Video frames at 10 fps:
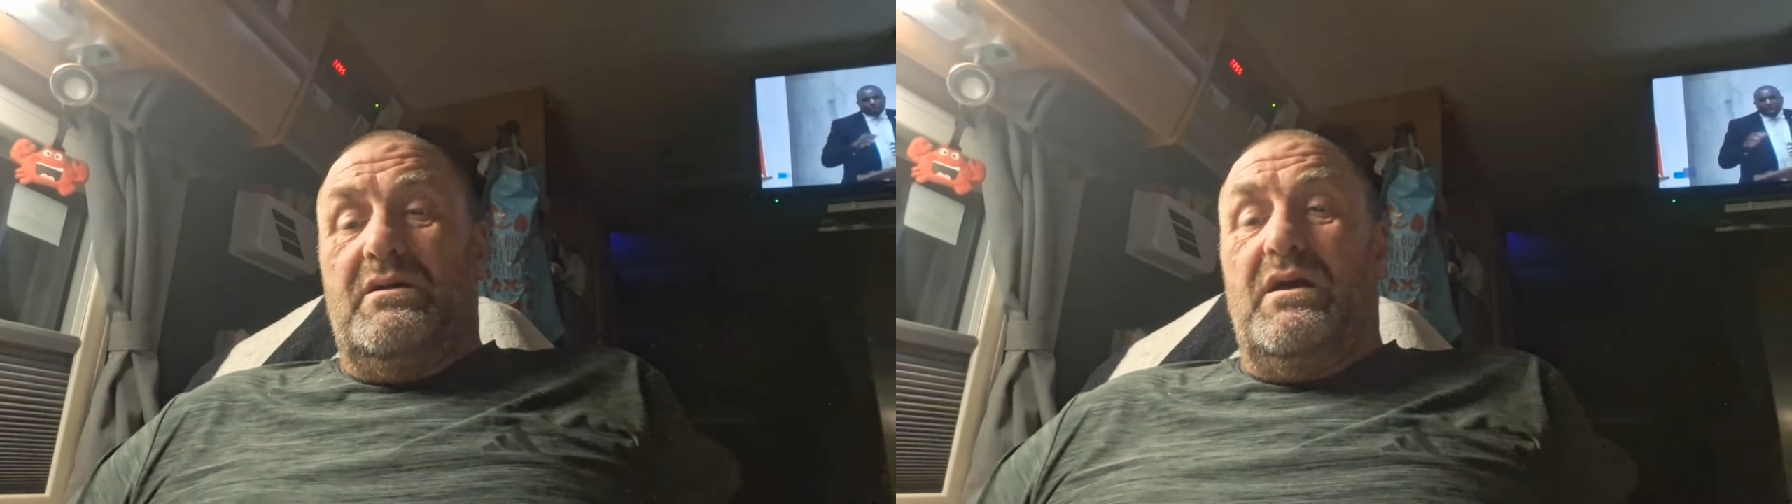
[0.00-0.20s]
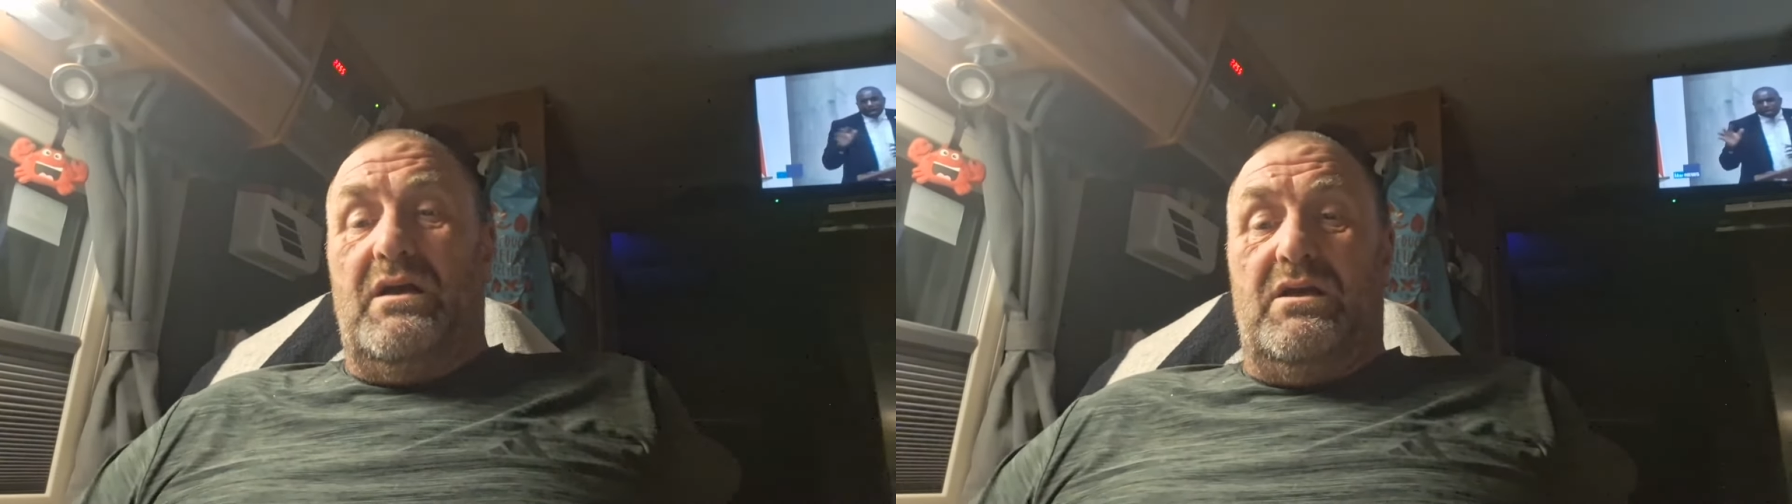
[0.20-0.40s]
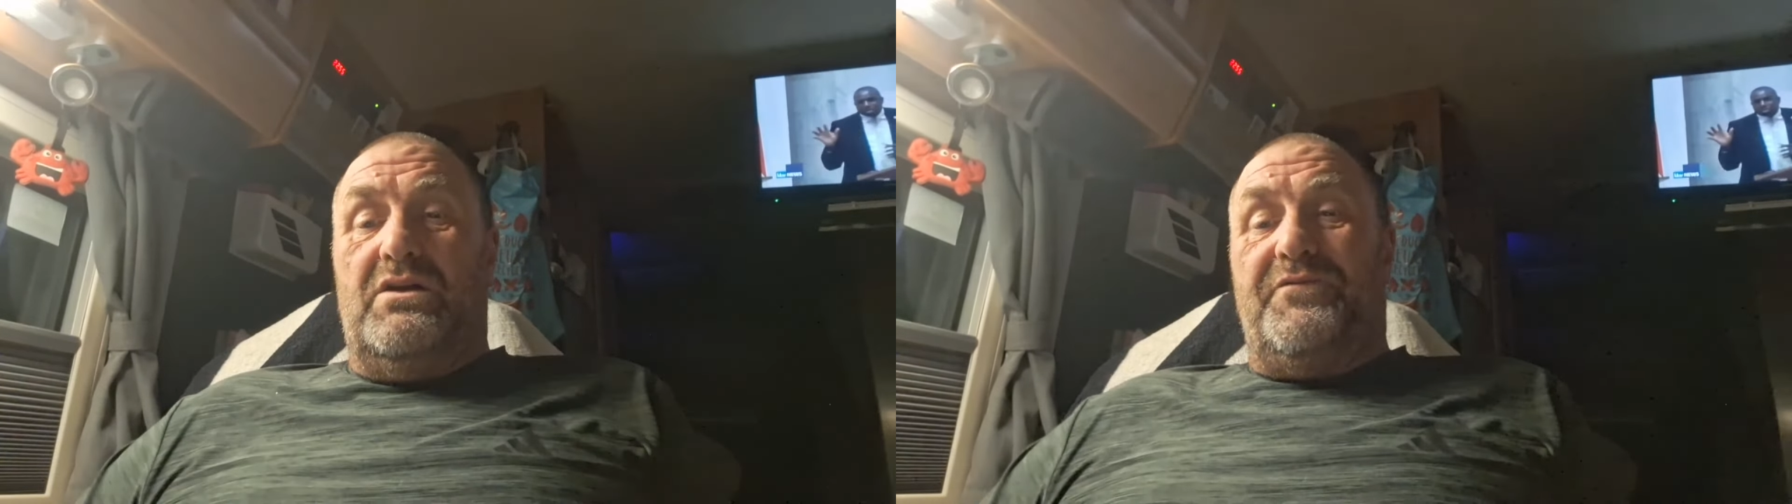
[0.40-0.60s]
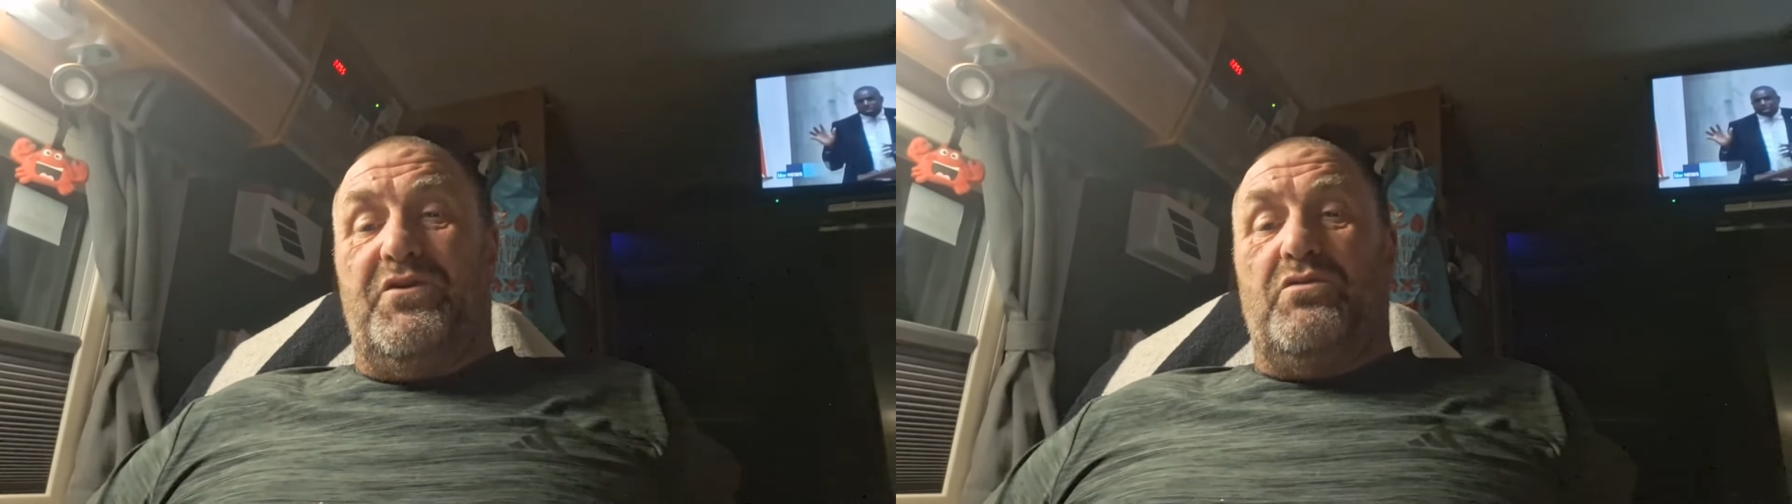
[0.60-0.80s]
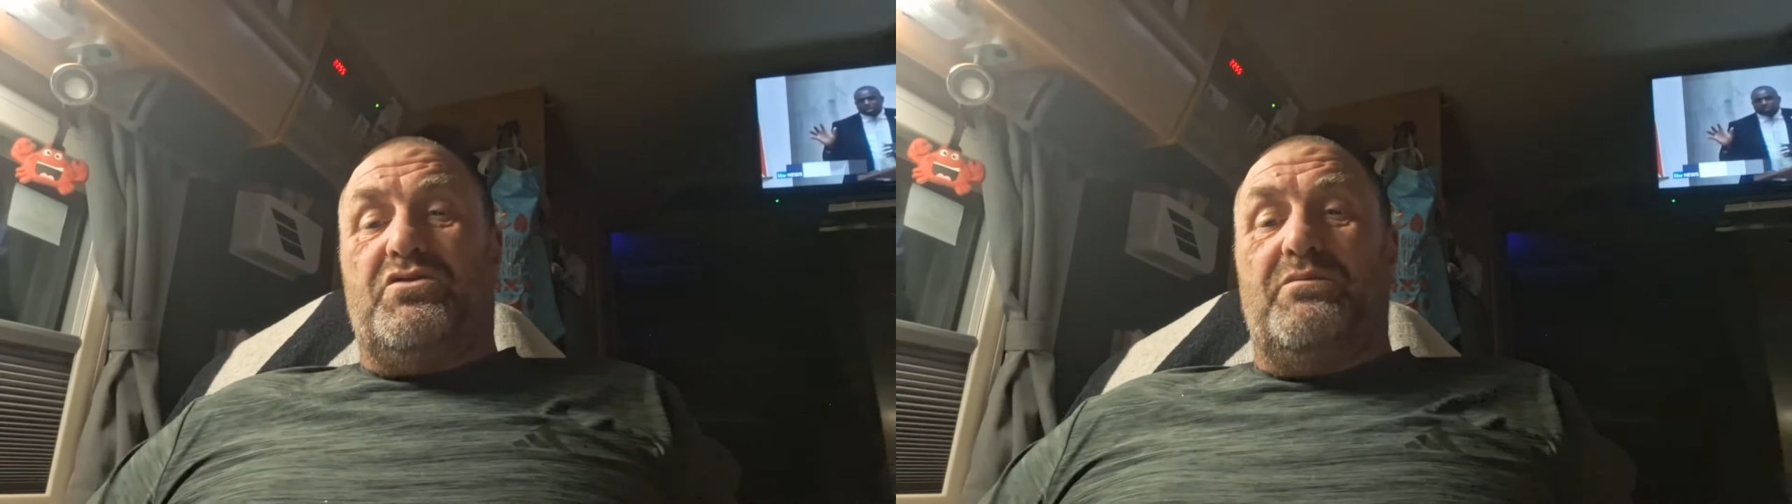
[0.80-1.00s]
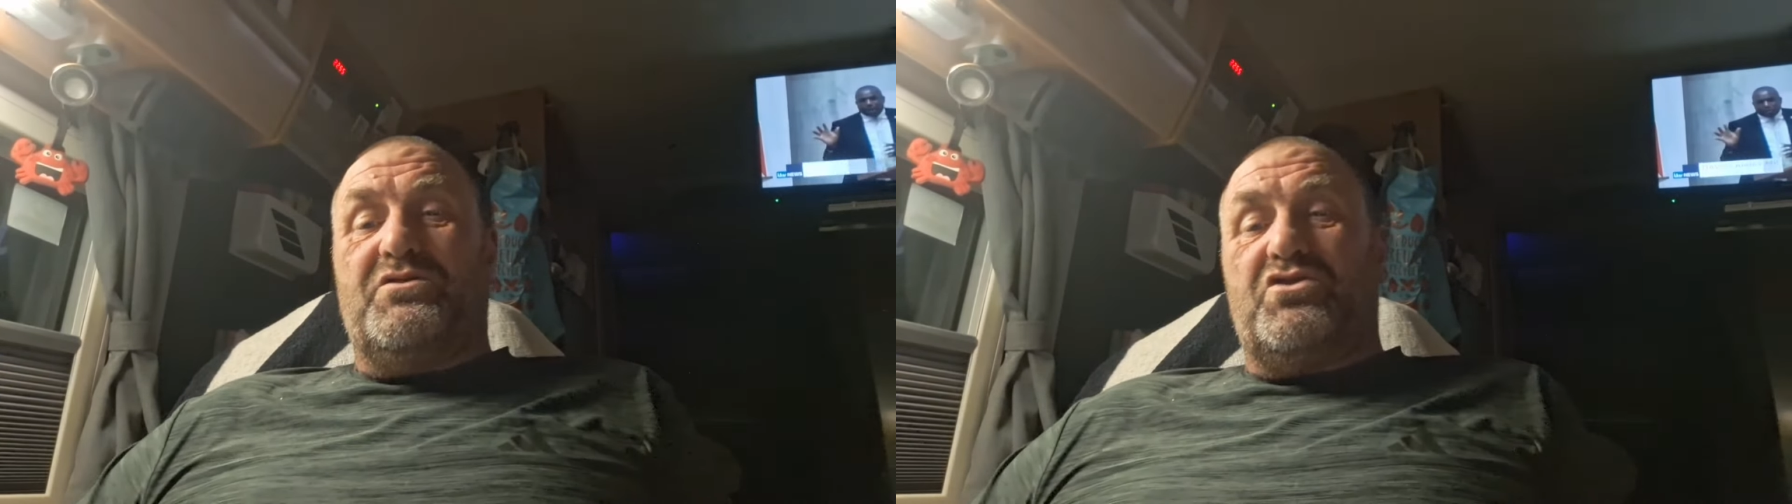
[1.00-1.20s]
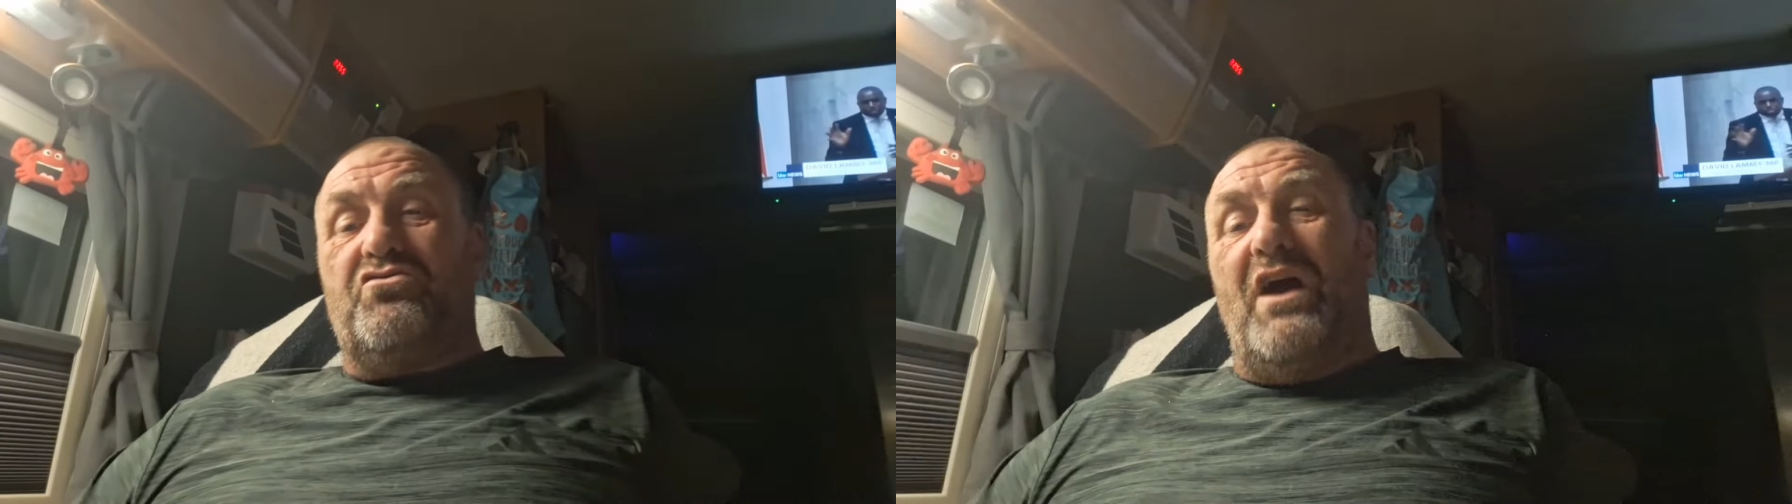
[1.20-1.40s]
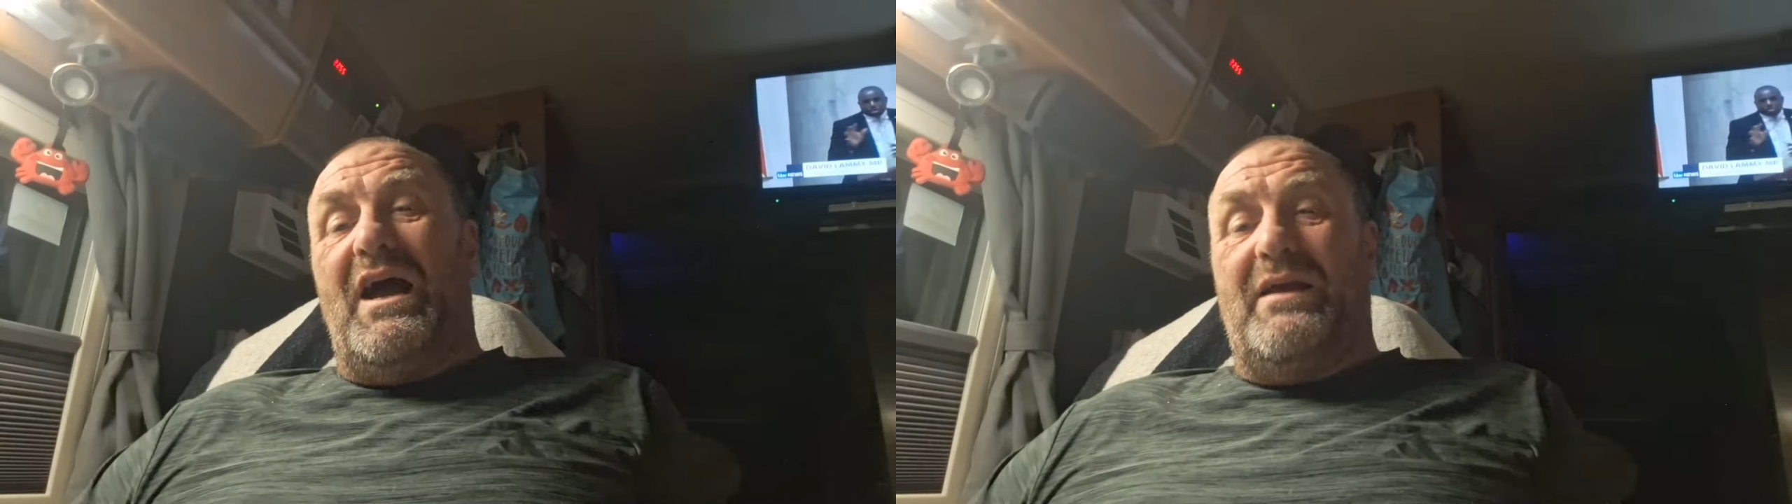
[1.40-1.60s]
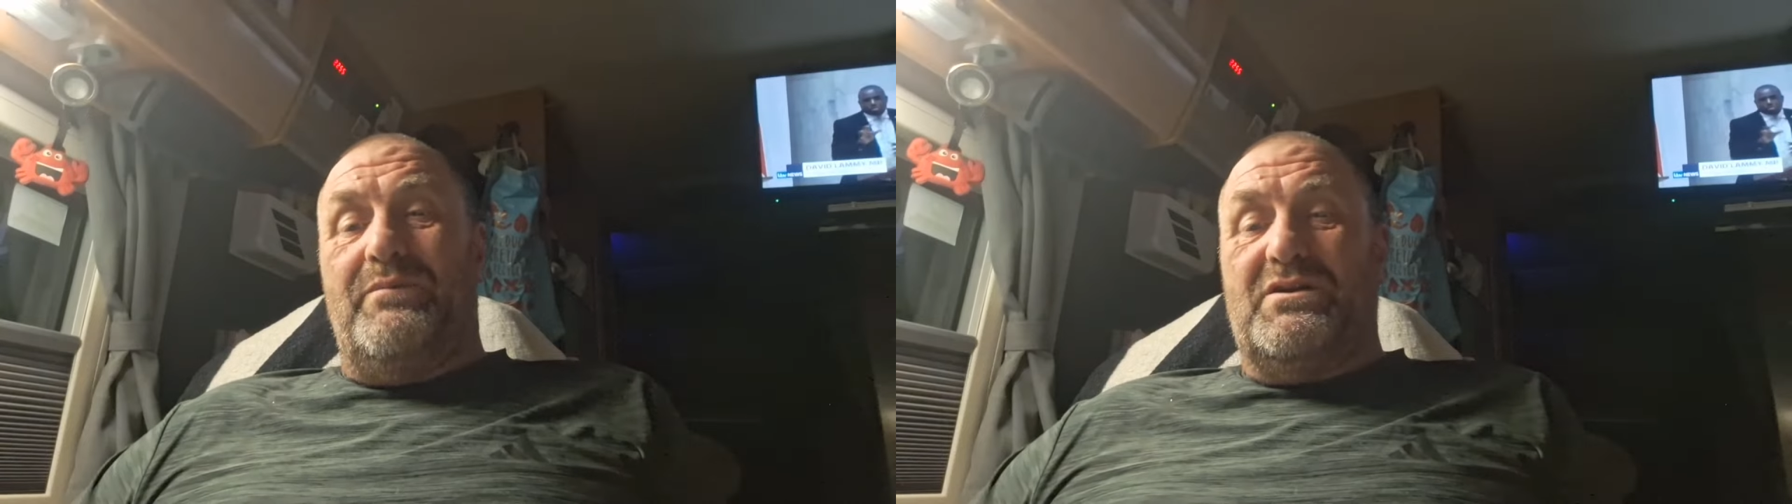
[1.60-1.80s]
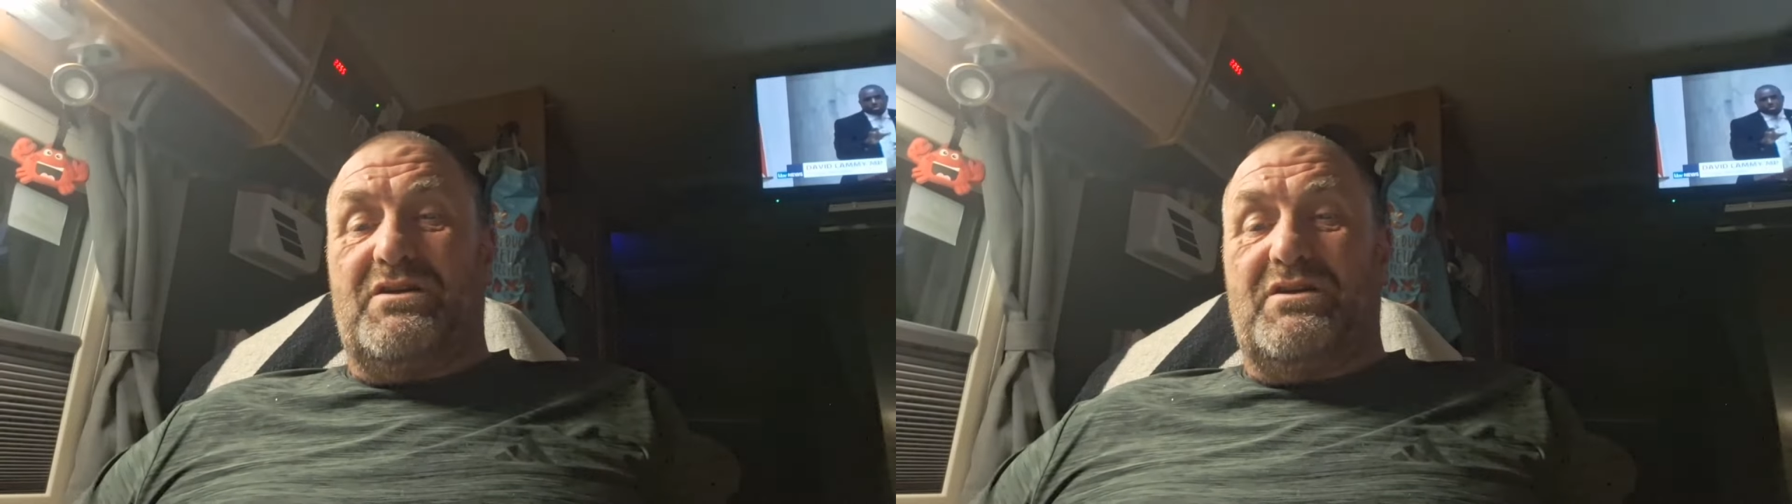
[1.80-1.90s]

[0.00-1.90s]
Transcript: Uh, a few subscribers